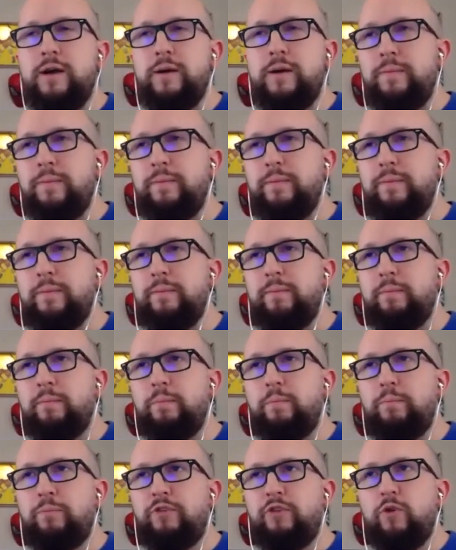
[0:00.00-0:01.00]

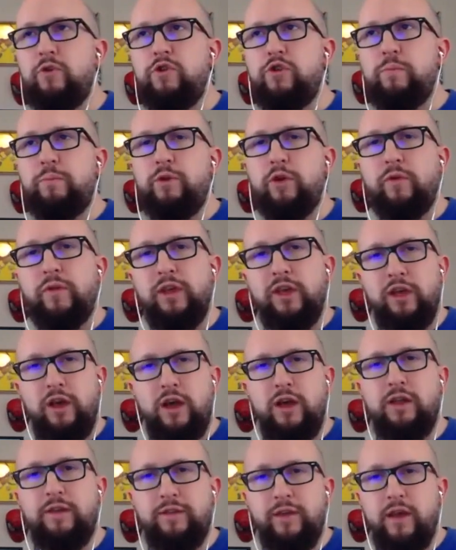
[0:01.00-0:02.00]
So you're building
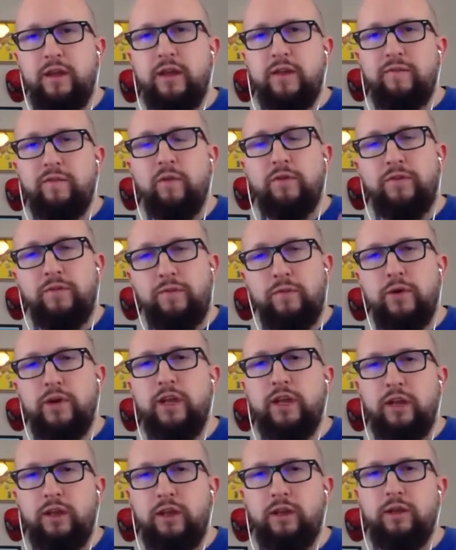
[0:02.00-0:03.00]
content, even though it's
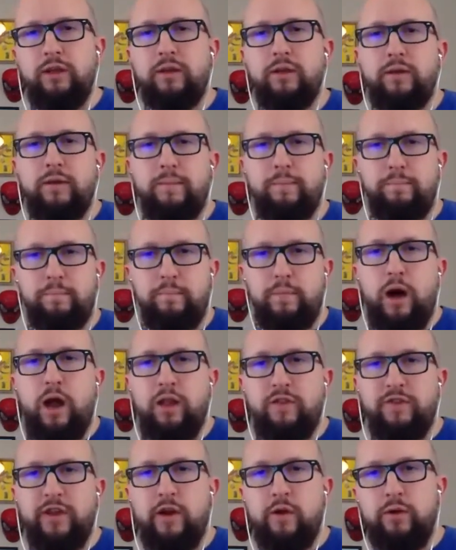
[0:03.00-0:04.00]
free
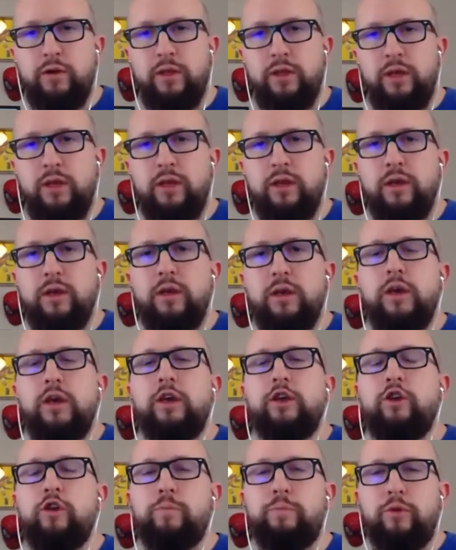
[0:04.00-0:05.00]
monetarily,
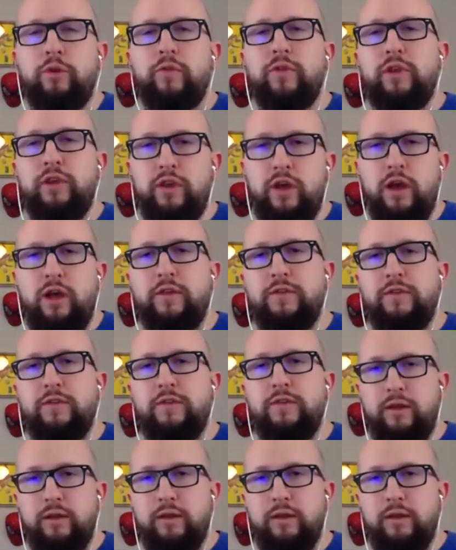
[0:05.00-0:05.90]
you're building